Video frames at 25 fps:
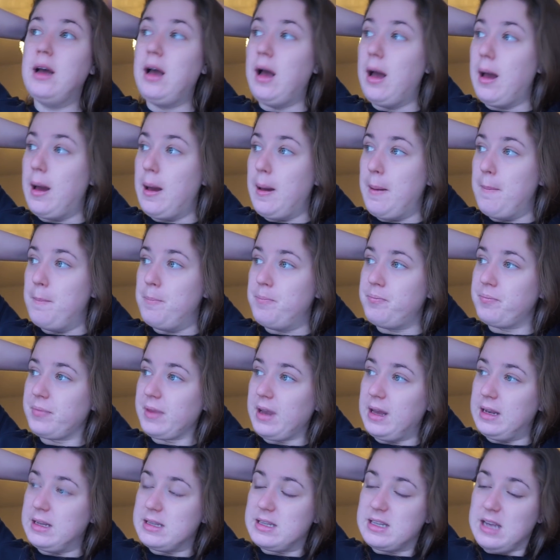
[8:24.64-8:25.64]
And
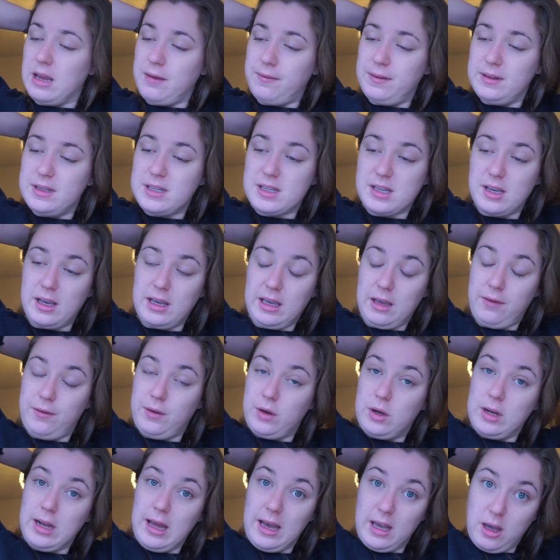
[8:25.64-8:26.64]
it's definitely something, if
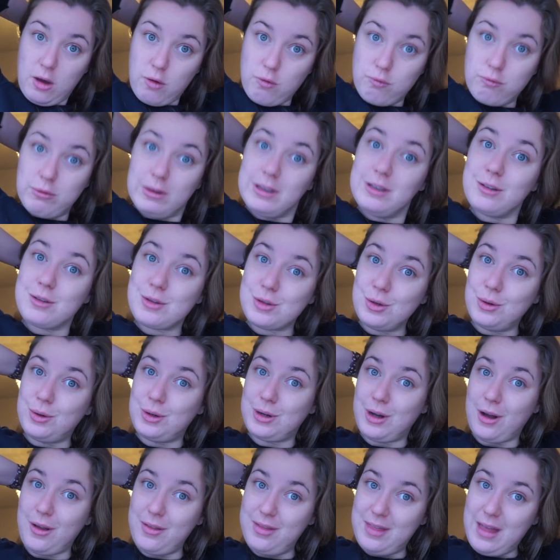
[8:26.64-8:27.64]
you'd like a real
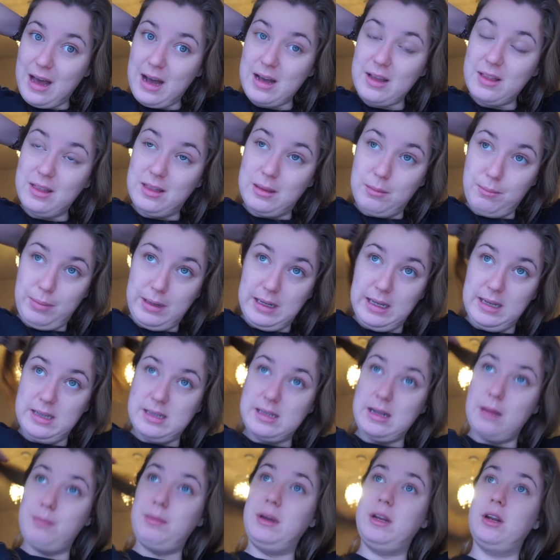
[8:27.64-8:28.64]
talk on that, then
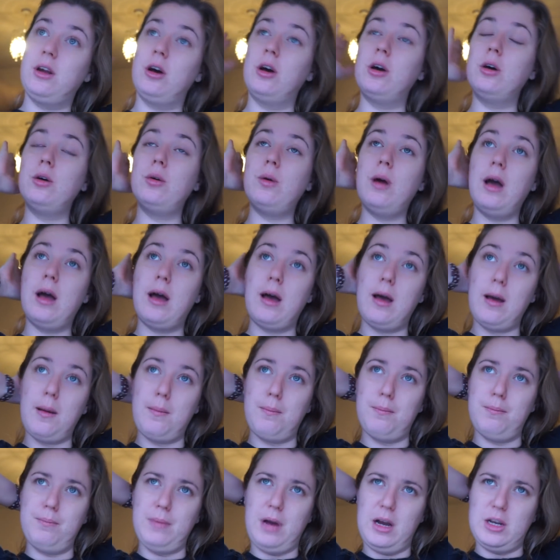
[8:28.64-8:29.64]
please let me know.
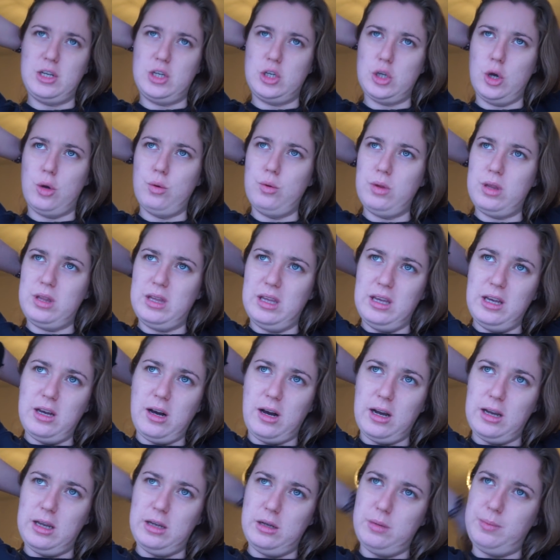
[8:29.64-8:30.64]
I don't
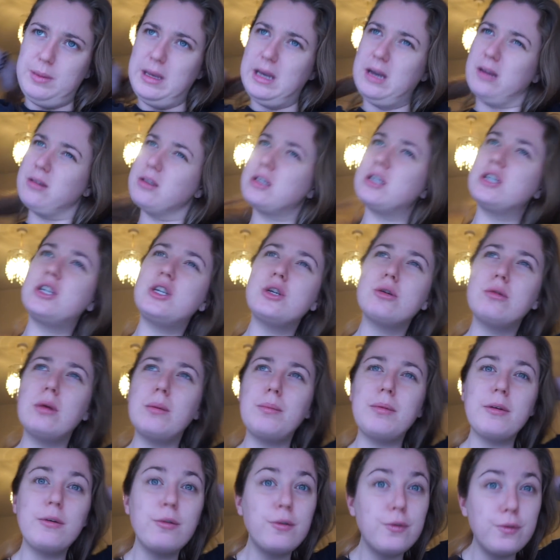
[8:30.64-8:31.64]
think I'd be able to do
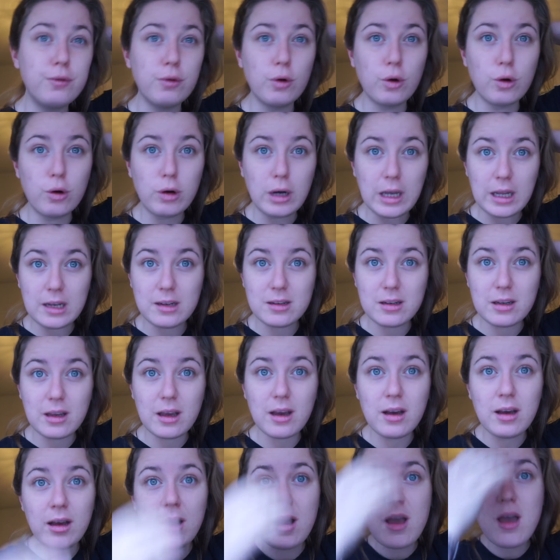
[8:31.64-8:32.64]
it before
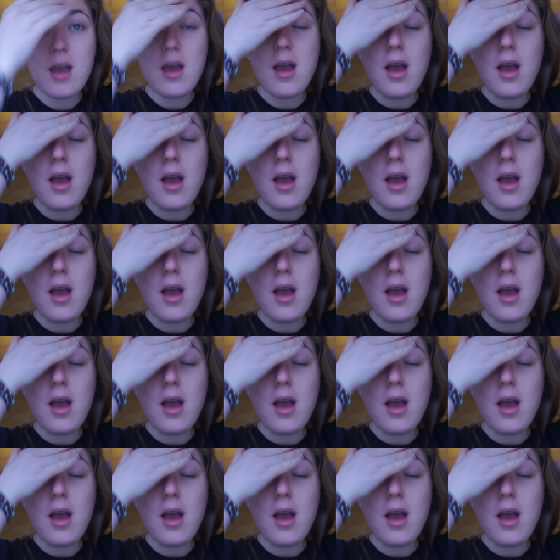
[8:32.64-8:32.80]
India.